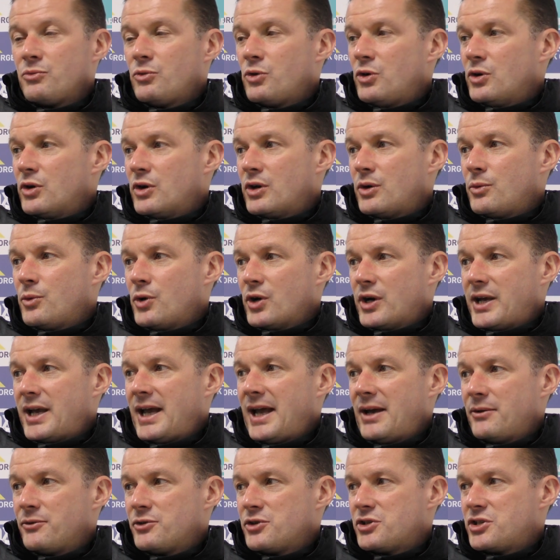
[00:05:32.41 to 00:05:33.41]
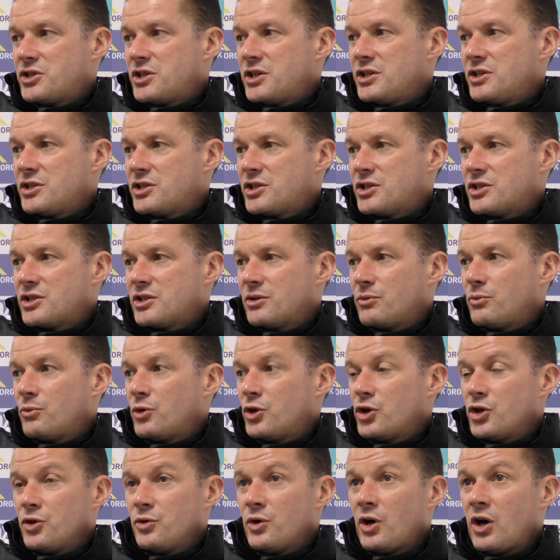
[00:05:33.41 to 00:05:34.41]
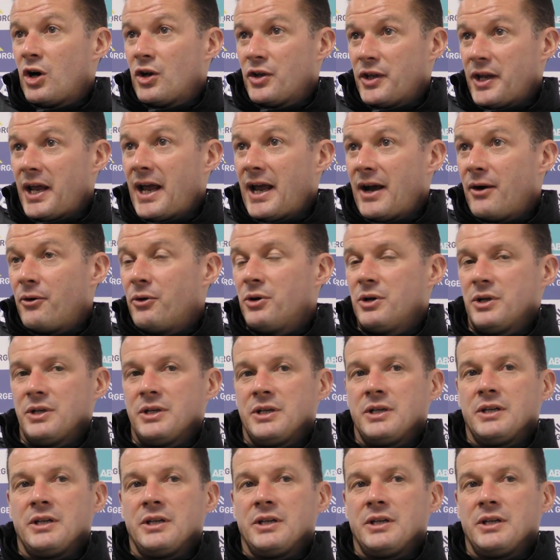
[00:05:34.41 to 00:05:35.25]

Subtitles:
What counts is what you are now